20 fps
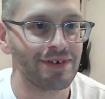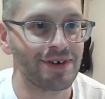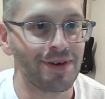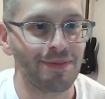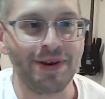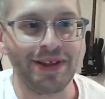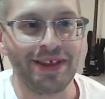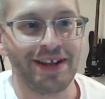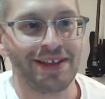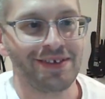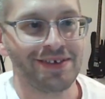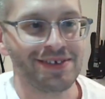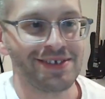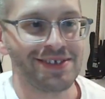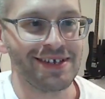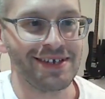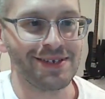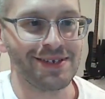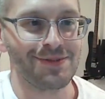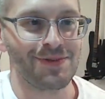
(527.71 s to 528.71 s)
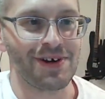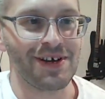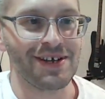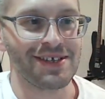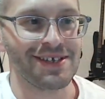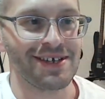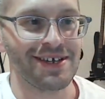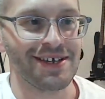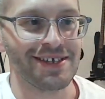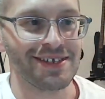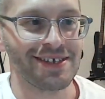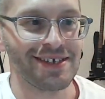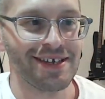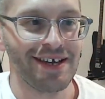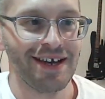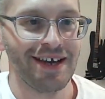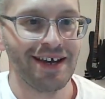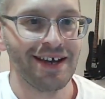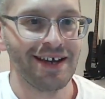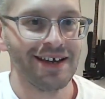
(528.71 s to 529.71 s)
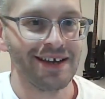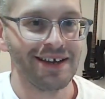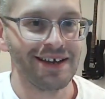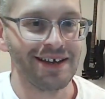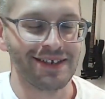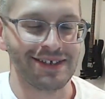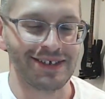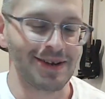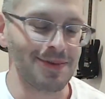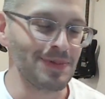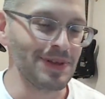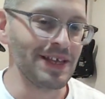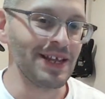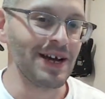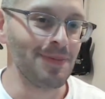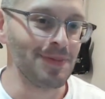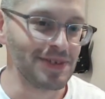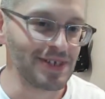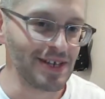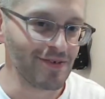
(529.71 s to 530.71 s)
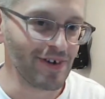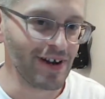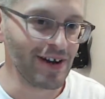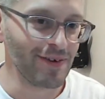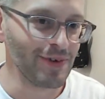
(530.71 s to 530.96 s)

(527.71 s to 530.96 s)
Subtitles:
compare that to the sales process, it's the complete opposite, right?